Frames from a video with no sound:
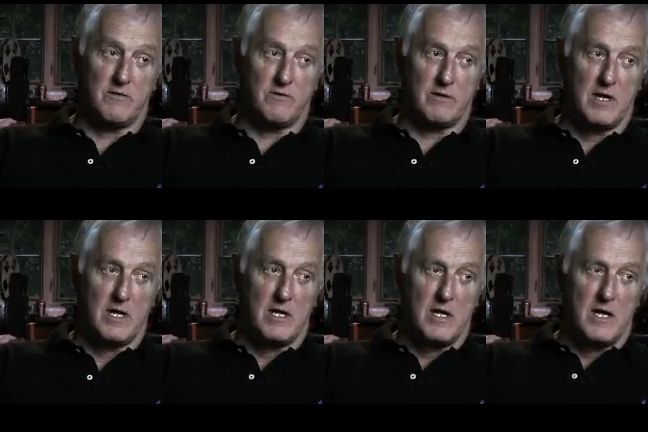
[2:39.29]
of Tiffin,
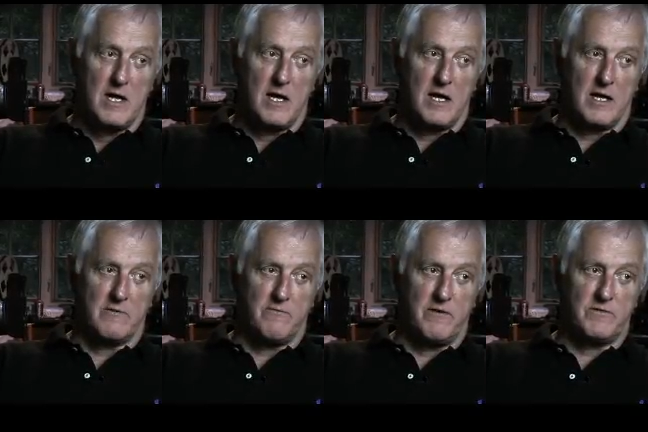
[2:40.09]

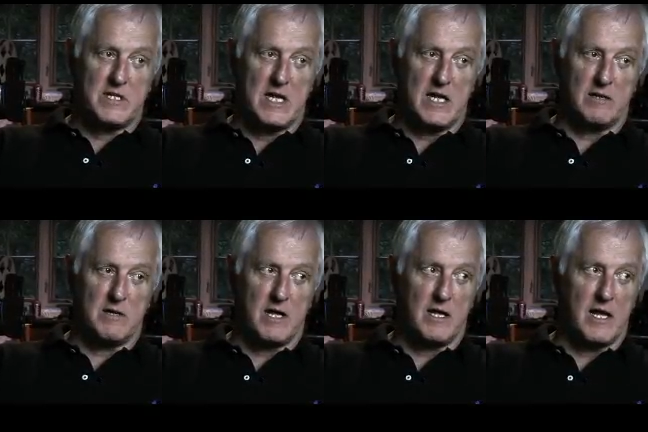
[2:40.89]
at
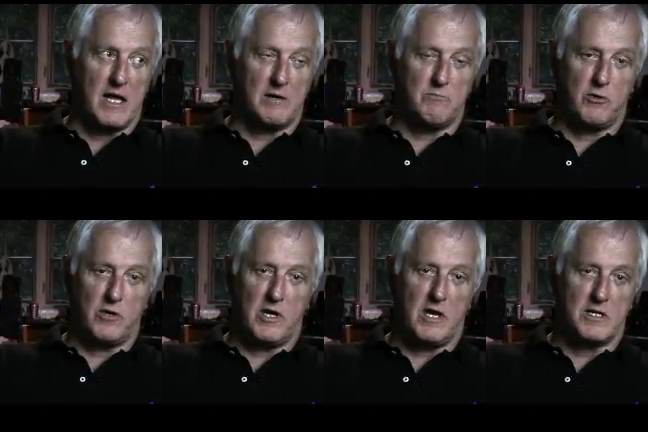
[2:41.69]
15 had
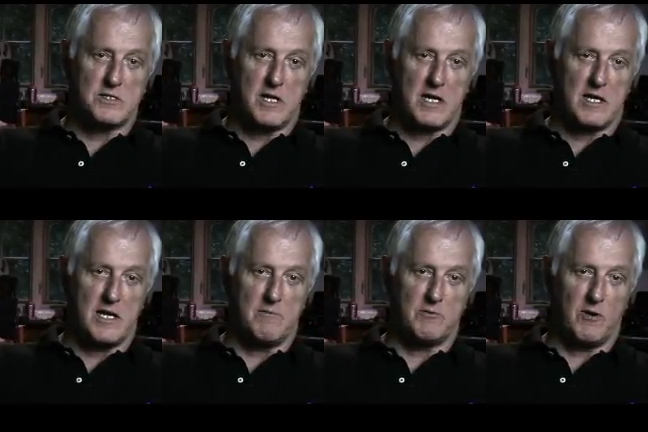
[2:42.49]
put on a
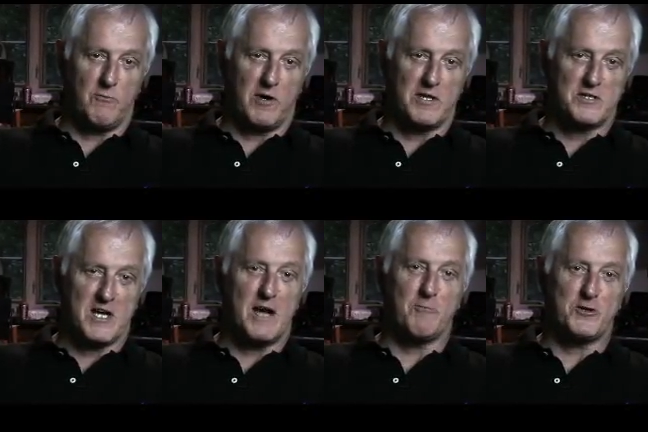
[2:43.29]
Steadicam during one of
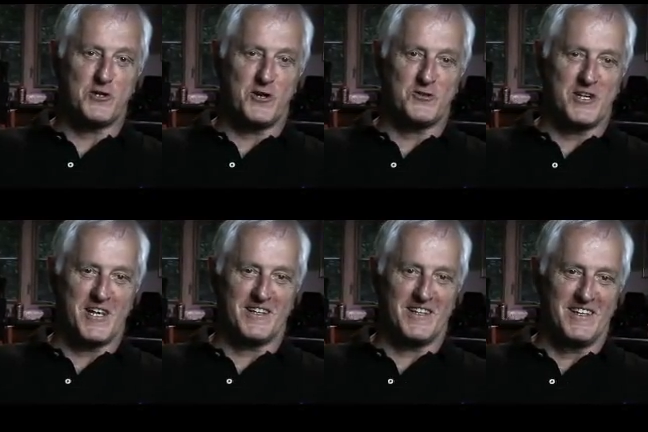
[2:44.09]
these camera shows
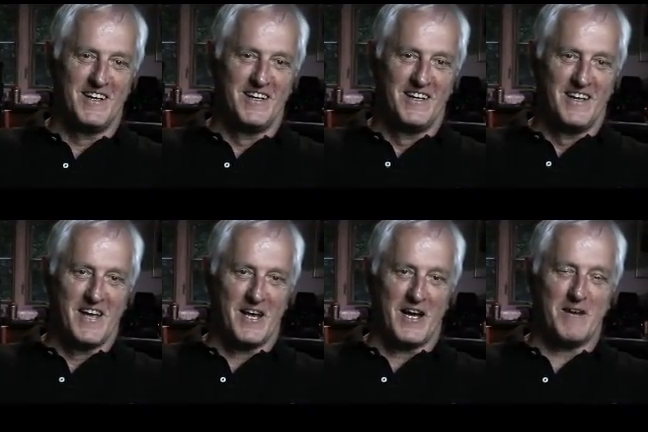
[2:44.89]
in England.
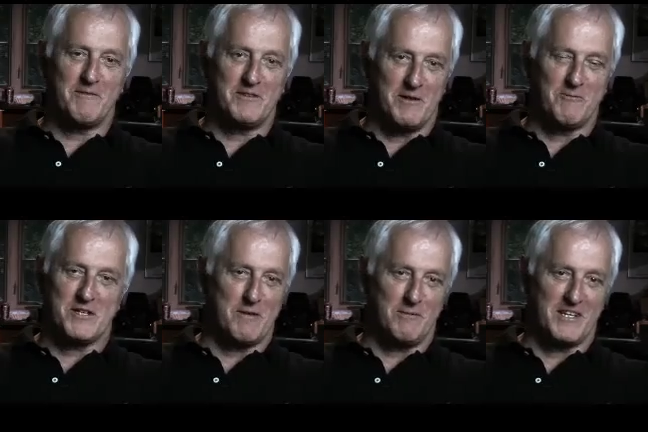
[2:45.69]
And I
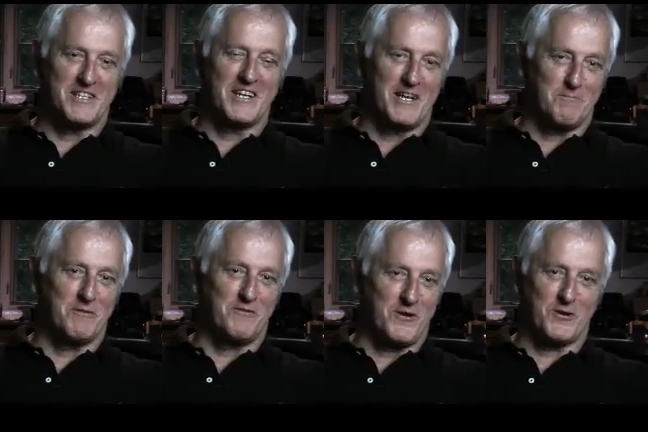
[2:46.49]
was able to dig up
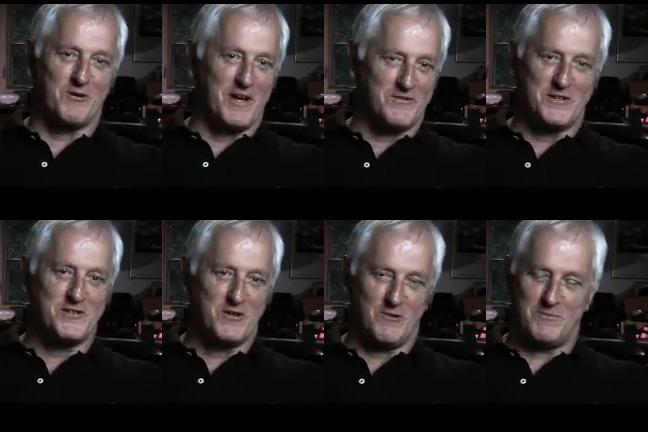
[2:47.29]
the photographs
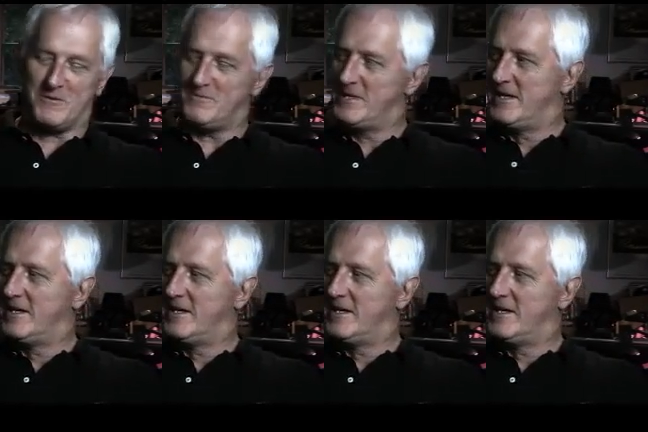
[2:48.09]
and show them to him.